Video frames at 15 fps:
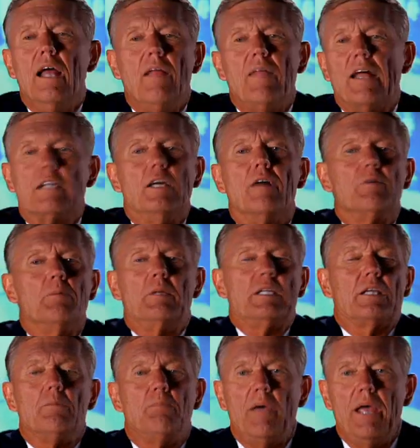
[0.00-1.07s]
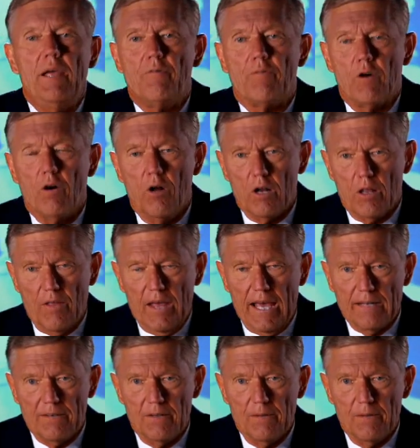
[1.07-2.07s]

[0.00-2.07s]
that government can pay for all of that.